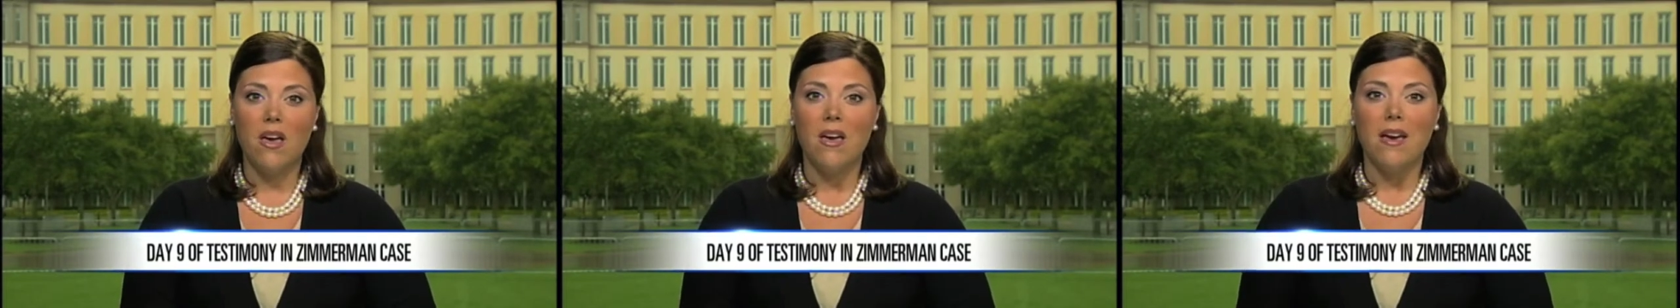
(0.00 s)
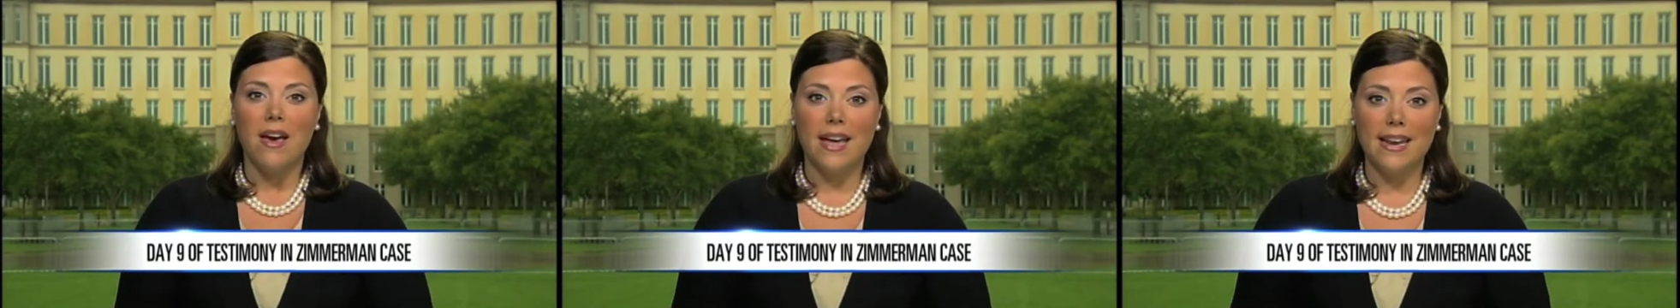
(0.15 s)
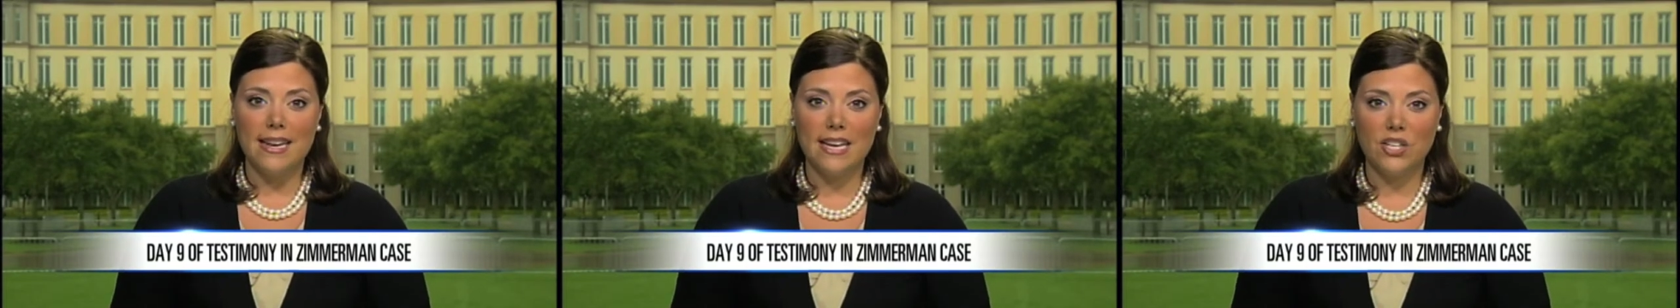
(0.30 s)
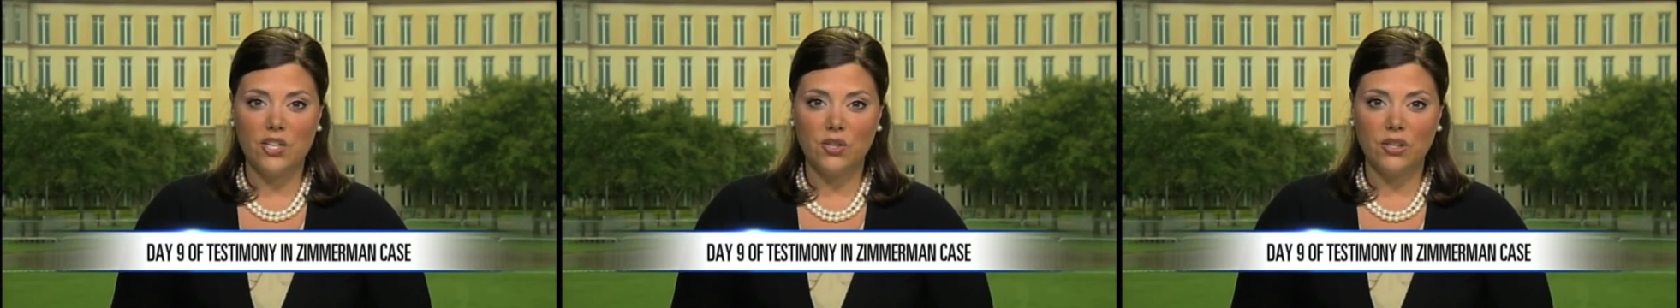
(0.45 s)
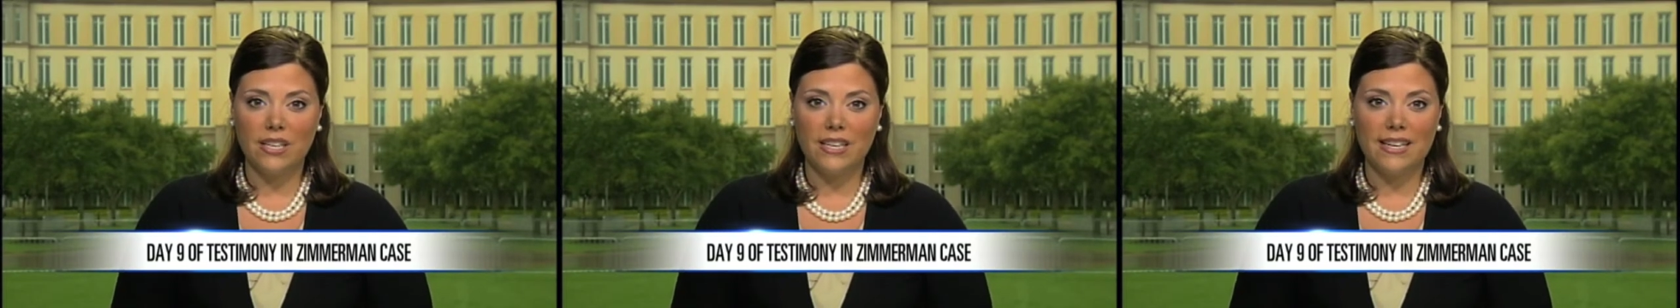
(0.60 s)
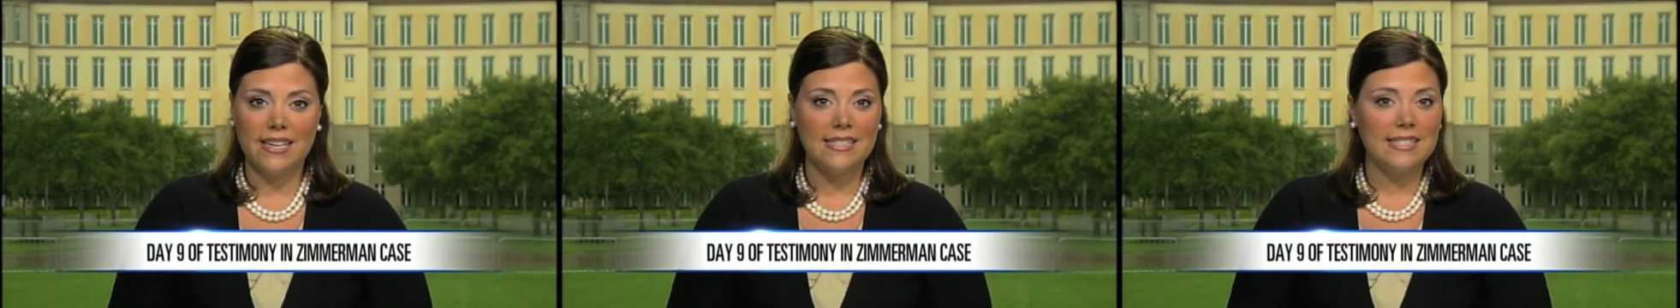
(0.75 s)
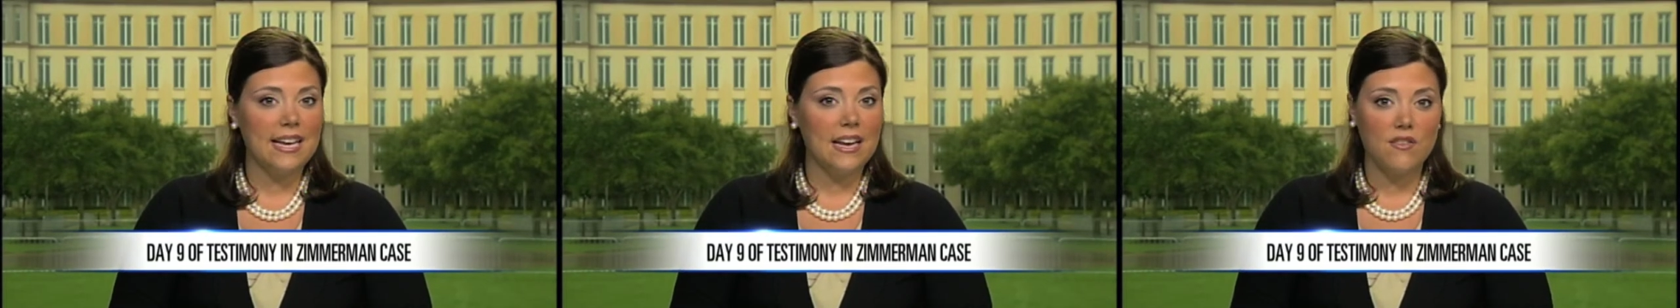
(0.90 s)
Initially,
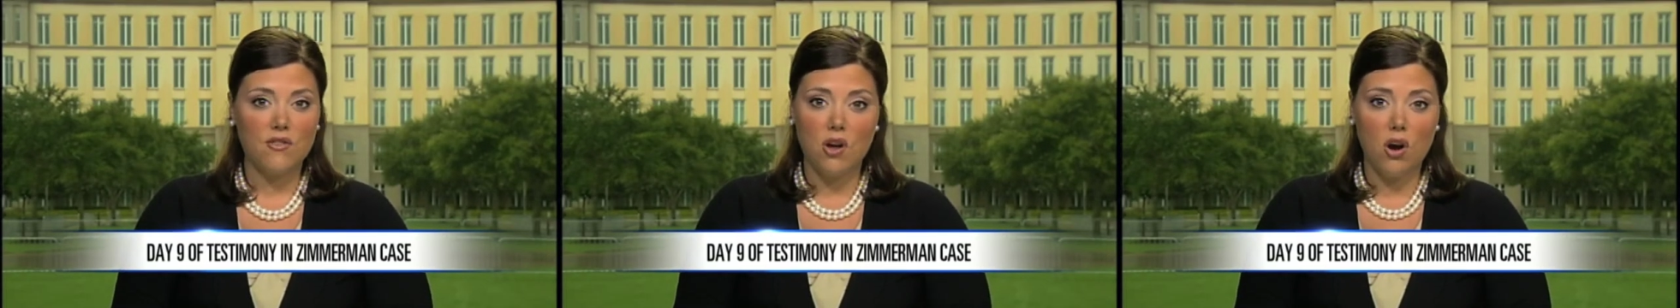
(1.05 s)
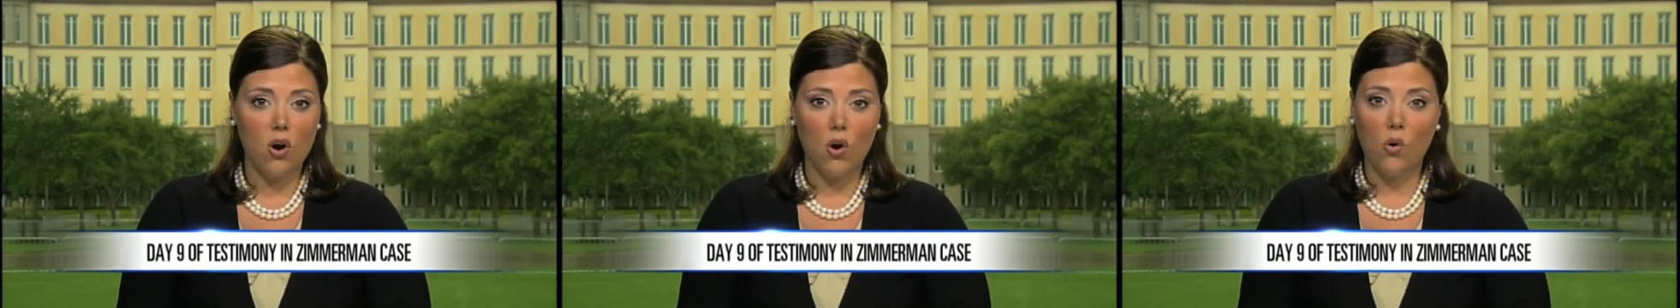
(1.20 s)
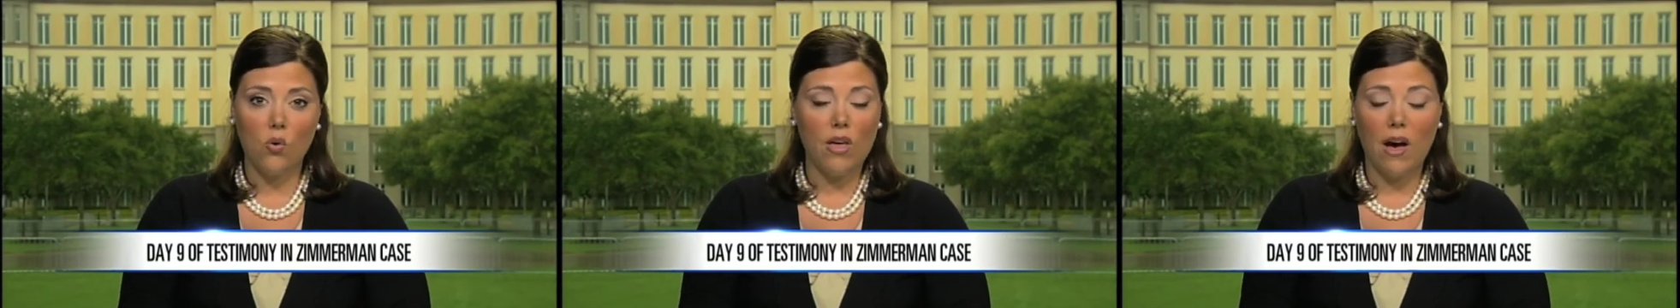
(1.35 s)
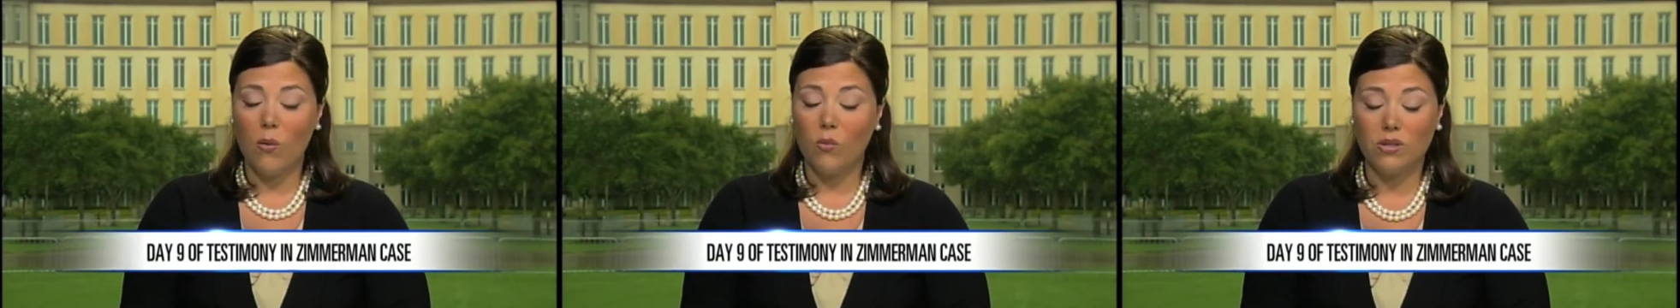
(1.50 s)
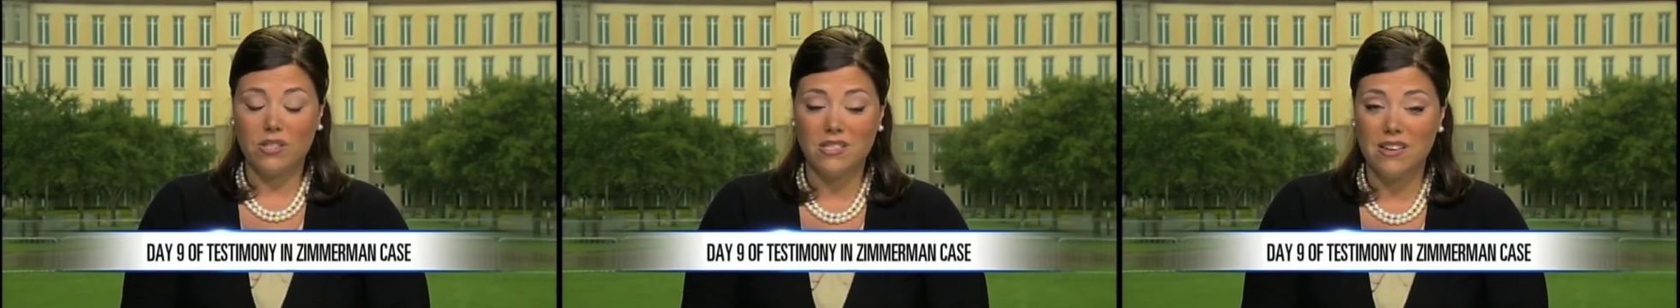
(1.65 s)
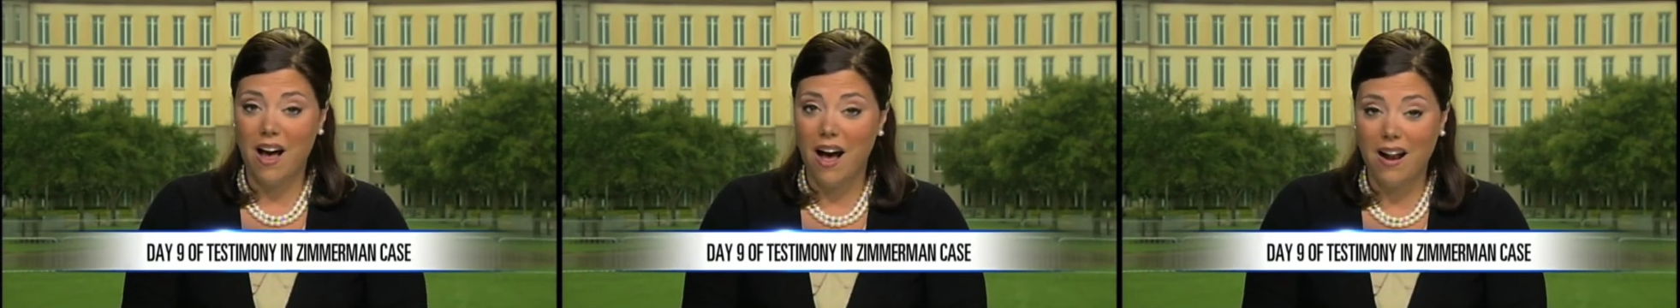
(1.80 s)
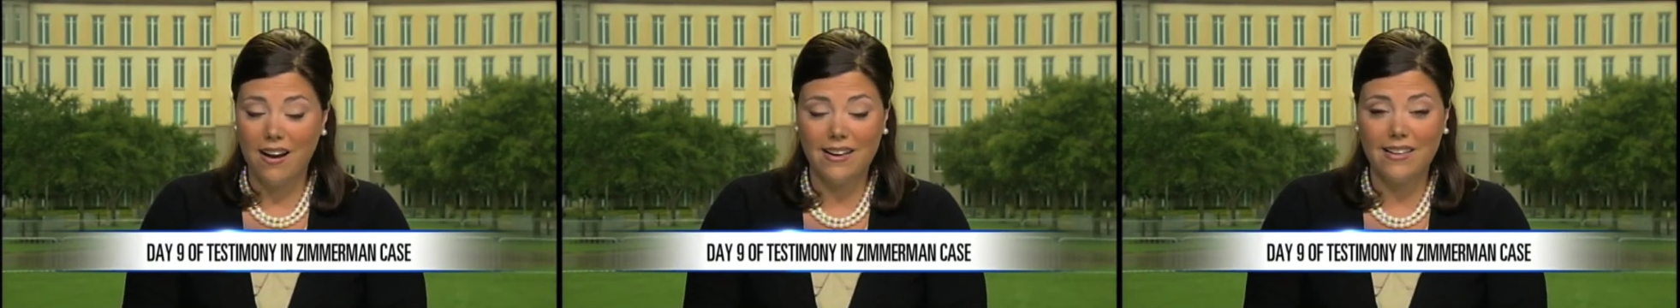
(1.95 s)
he said, no, that was
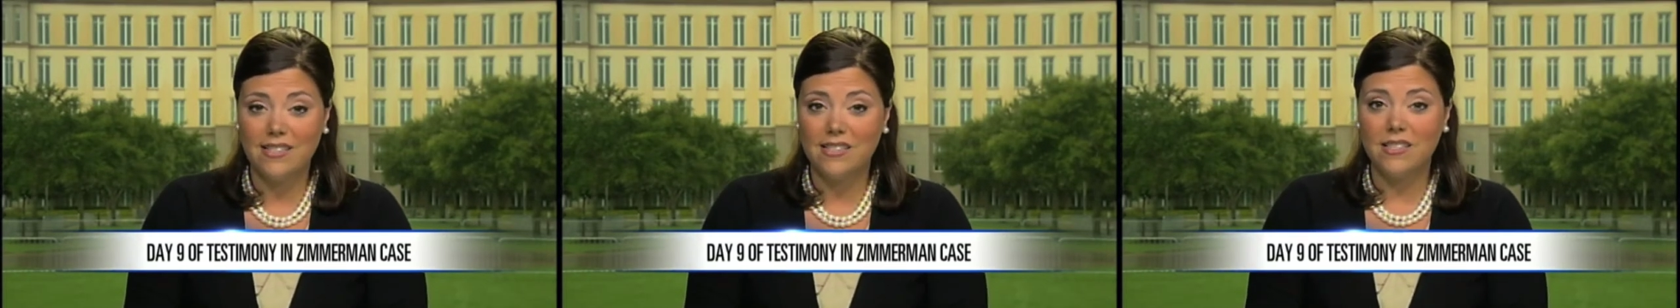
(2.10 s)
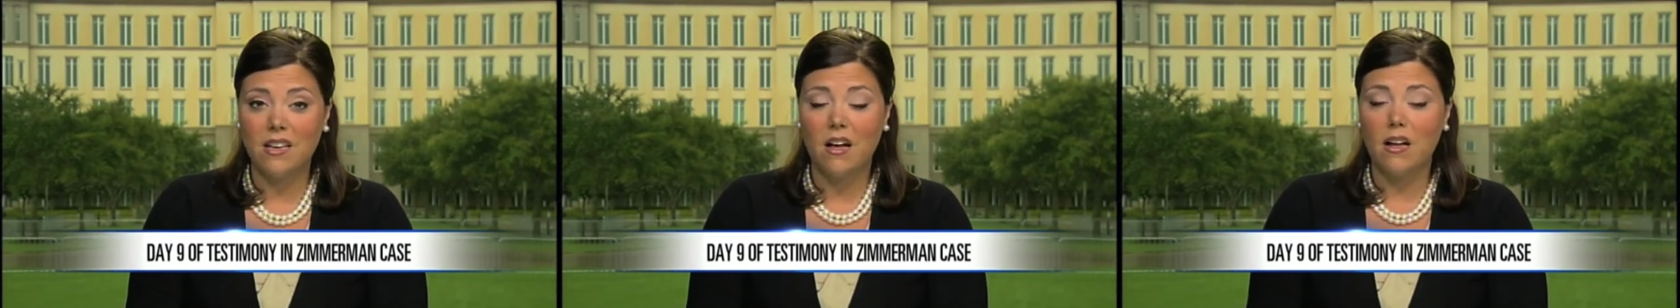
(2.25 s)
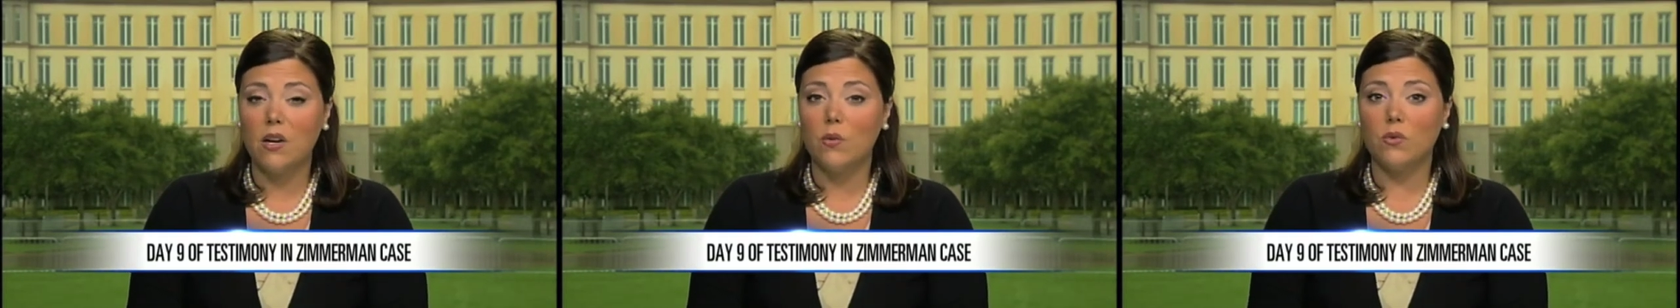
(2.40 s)
not his son.